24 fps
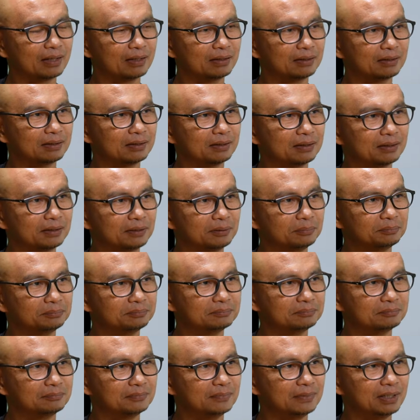um,
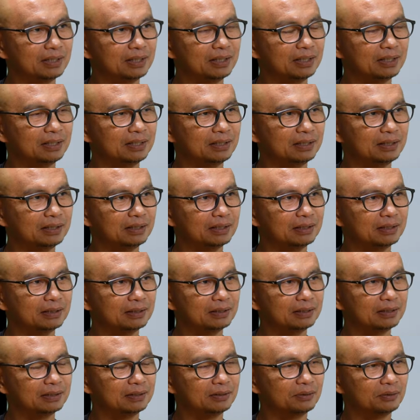in,
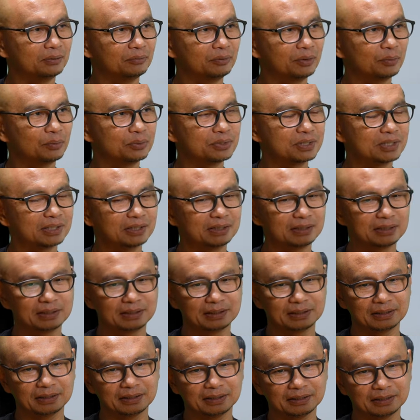uh, where was it?
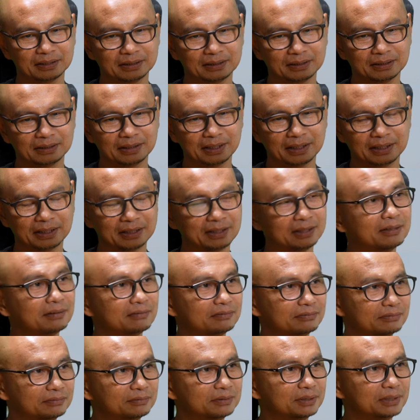Uh, at the
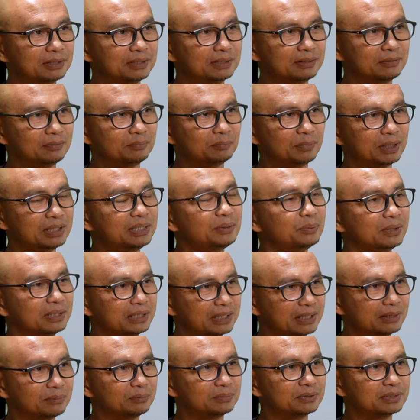curve multiple
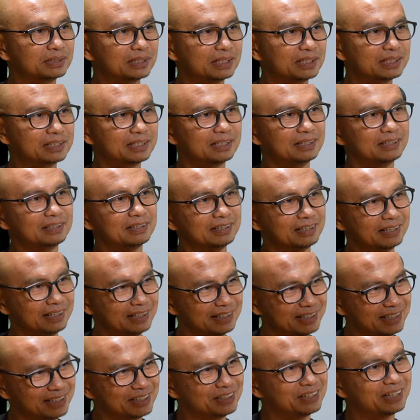times. And I said,
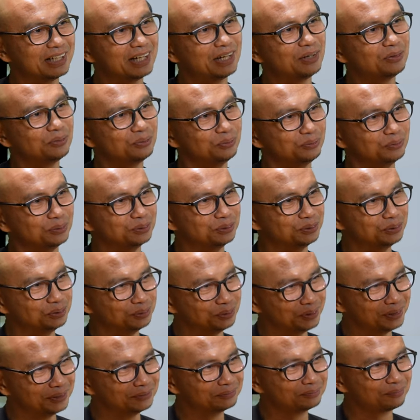this is how we want to
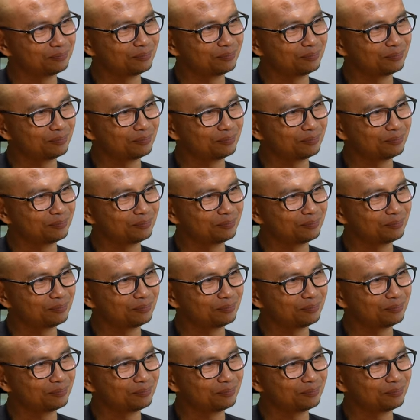do it